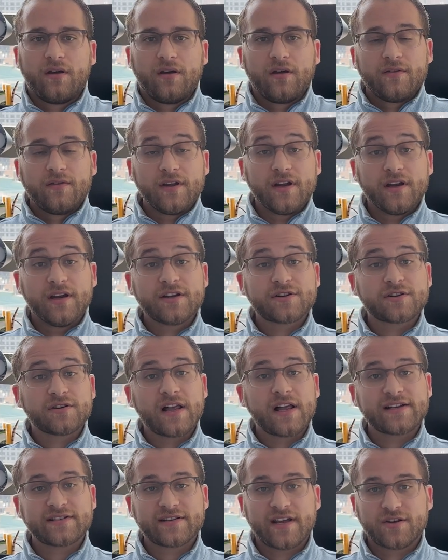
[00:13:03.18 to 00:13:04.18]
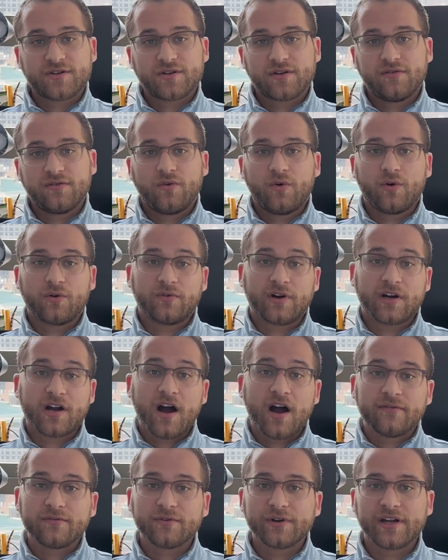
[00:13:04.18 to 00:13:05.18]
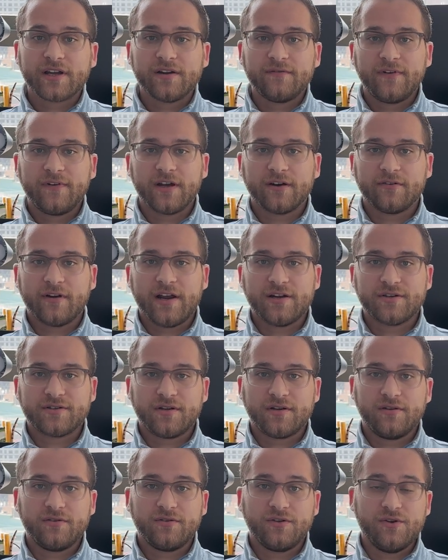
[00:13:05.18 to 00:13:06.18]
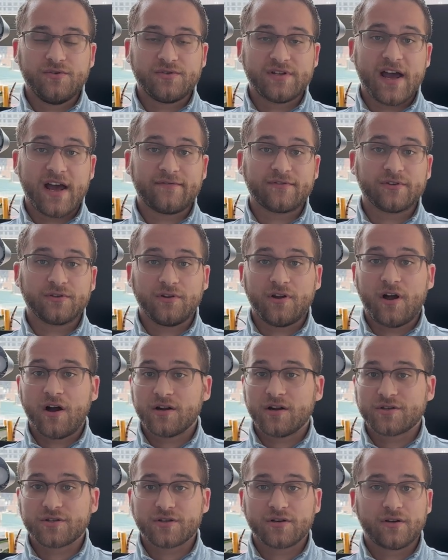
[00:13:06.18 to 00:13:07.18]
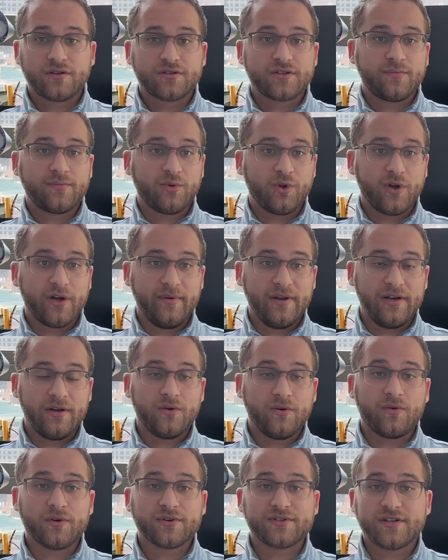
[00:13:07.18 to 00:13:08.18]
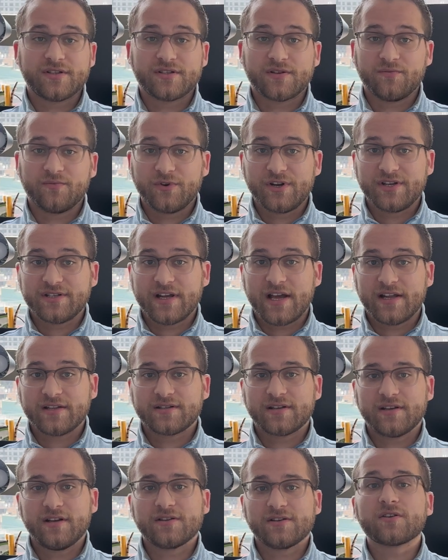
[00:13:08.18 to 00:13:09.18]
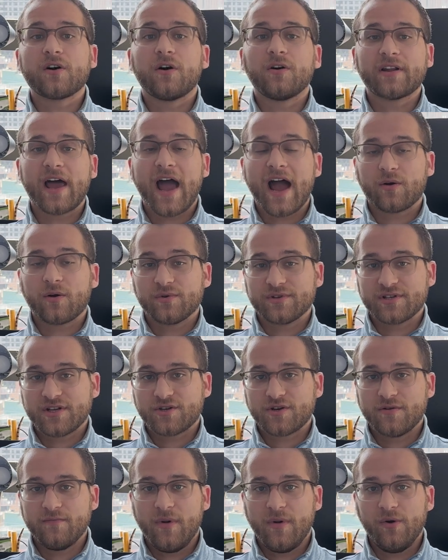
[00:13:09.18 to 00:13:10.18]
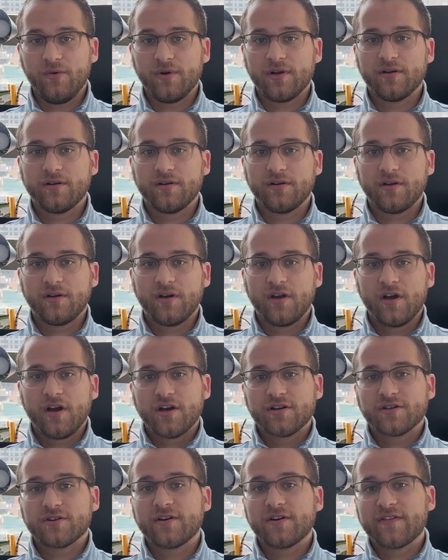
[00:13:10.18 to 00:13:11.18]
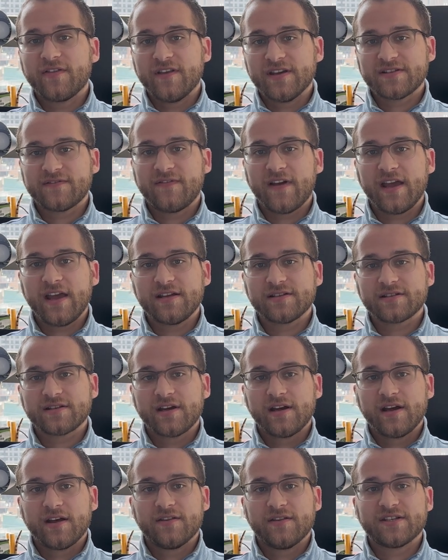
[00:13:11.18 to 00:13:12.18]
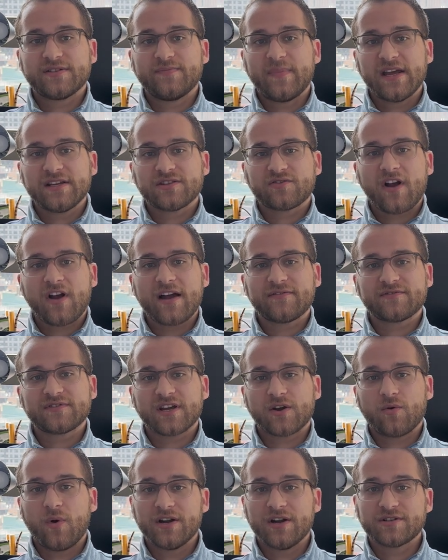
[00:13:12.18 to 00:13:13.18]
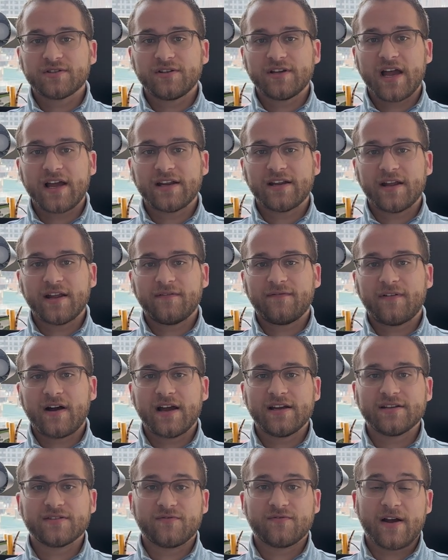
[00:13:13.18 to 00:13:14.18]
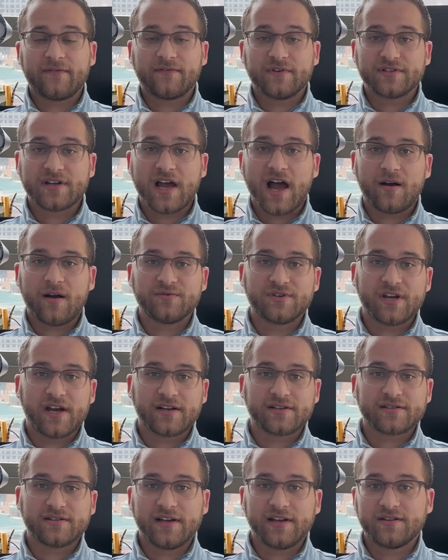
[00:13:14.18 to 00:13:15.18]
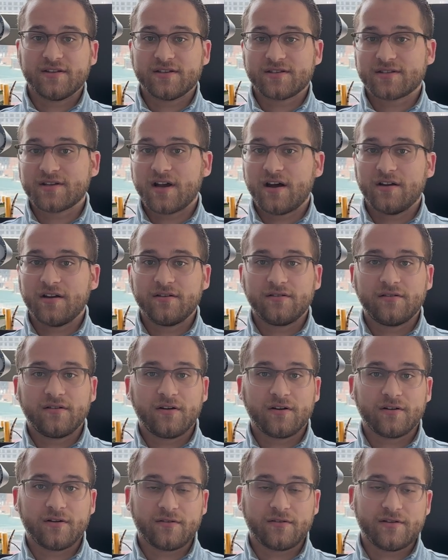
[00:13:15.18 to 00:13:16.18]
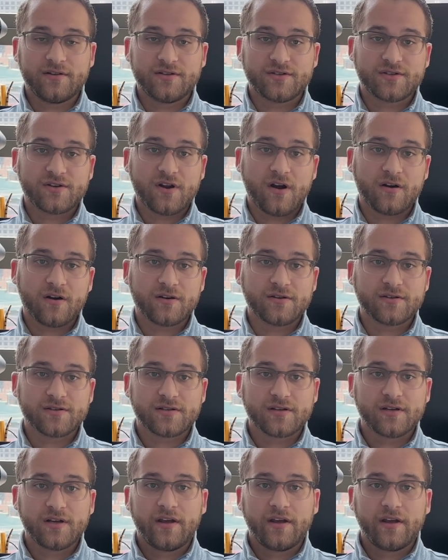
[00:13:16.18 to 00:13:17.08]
The initialization or recovery configuration used after launch, deployment, or system resets is called acquisition mode. During this phase, the spacecraft sequentially identifies reference objects like the sun, Earth, and stars,